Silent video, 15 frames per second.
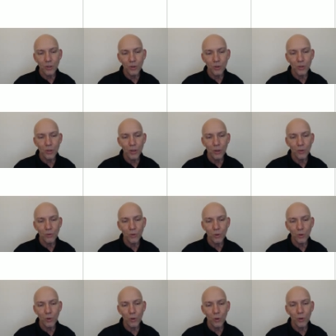so
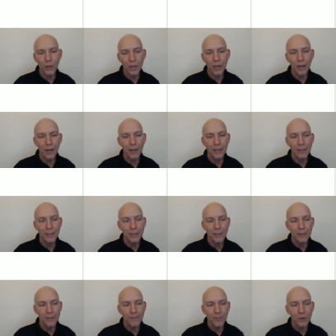to your God,
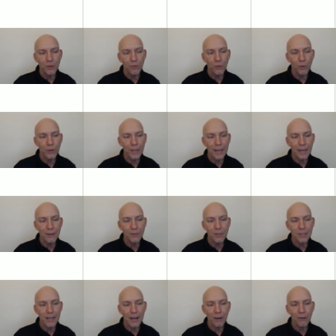for they have
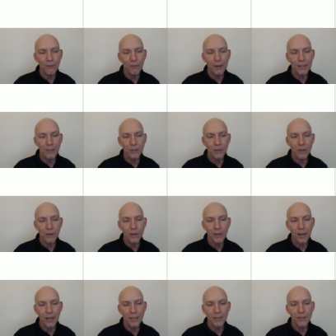sacrificed to their
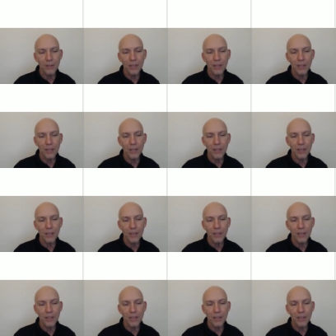gods the